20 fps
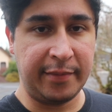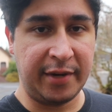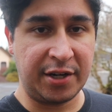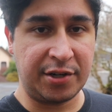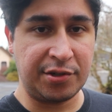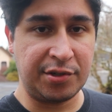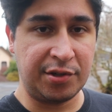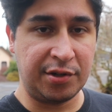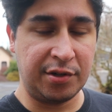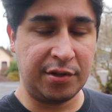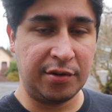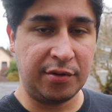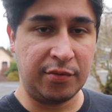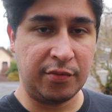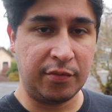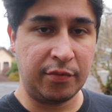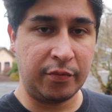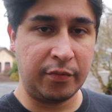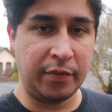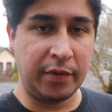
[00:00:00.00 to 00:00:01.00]
make sure
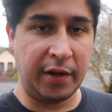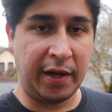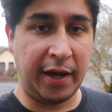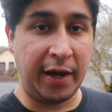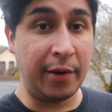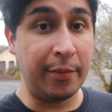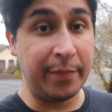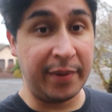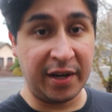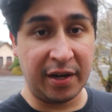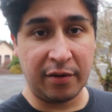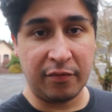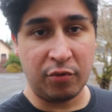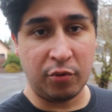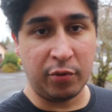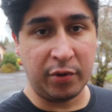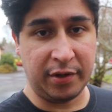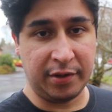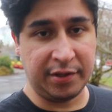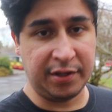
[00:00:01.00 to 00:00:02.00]
how big of a
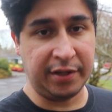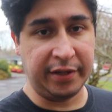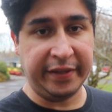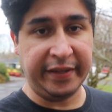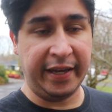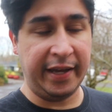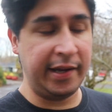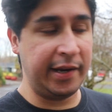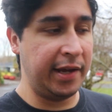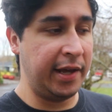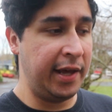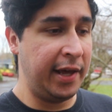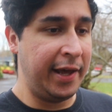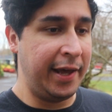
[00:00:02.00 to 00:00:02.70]
wheel you can get.